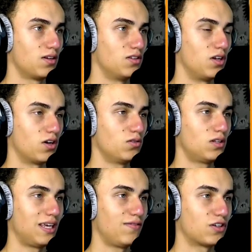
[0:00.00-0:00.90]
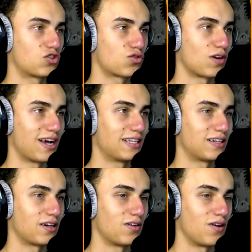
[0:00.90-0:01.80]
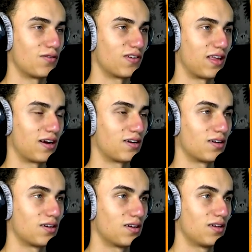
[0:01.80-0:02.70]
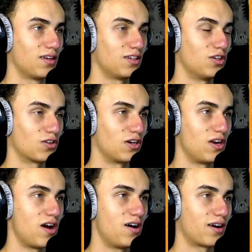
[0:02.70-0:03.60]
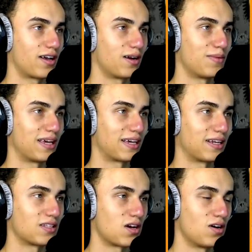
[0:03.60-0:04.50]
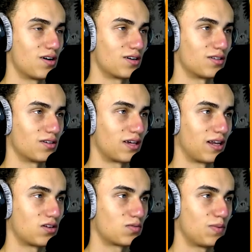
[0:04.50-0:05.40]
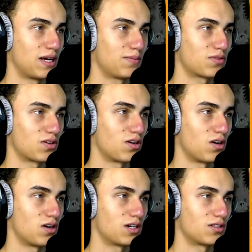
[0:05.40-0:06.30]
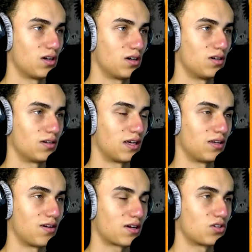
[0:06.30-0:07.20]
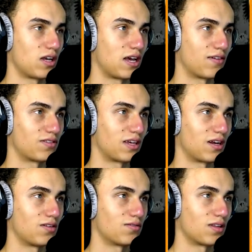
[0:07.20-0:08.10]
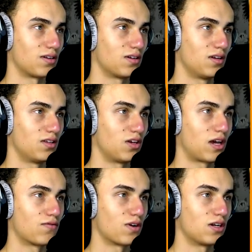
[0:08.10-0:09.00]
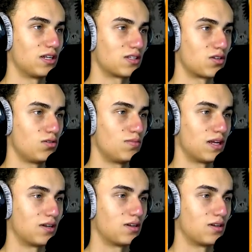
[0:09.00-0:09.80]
Don't Come even try you, to go over there. You're not gonna make it. It's hard. Yeah, okay, those pipes are hard. Up. Okay, you actually have to get over there. You can run this too, Ben.